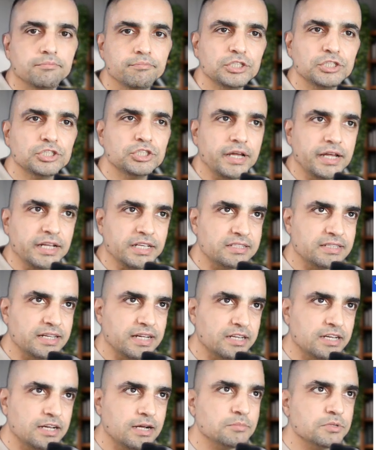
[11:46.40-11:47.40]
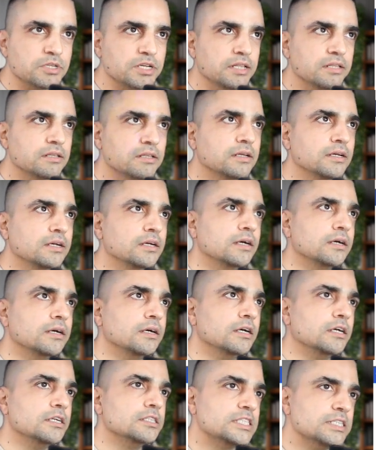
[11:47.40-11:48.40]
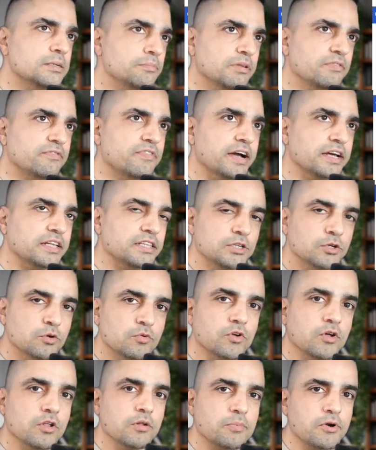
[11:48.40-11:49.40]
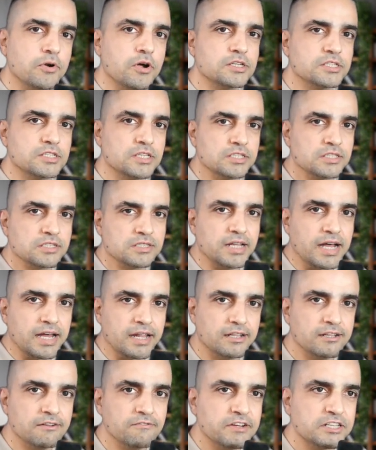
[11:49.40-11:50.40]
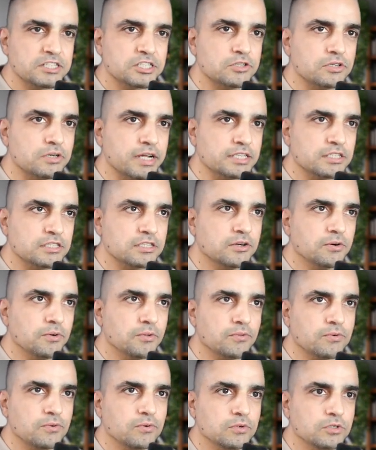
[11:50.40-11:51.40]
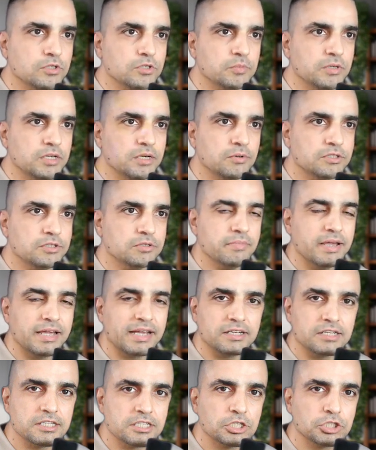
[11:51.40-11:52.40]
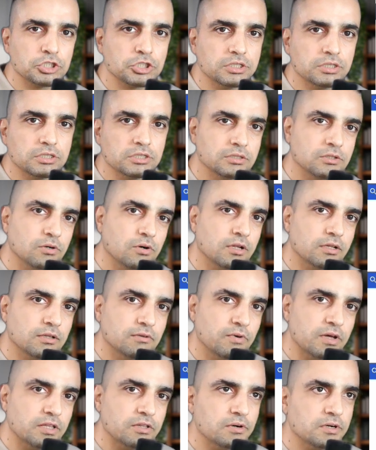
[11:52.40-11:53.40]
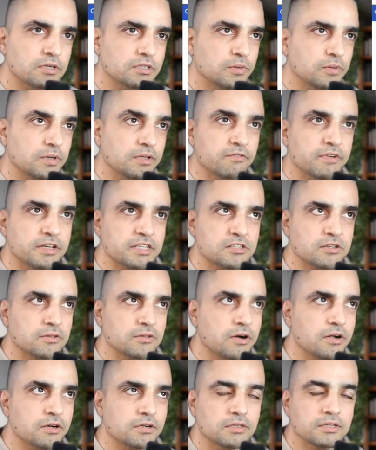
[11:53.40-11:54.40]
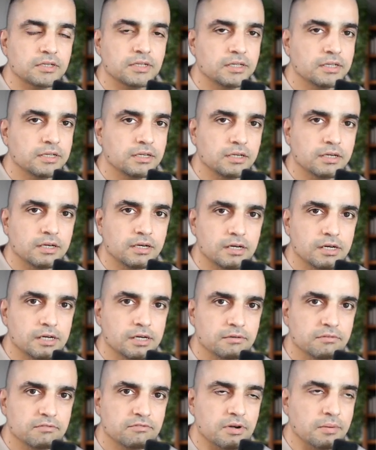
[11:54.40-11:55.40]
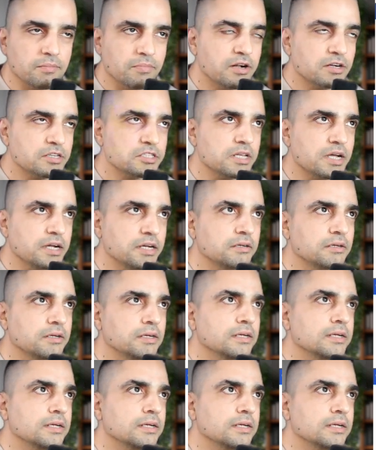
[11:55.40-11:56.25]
pitch decks that comes in, simplifying the overall process that an investor has to go through to be able to make a decision on whether to invest or not from their side.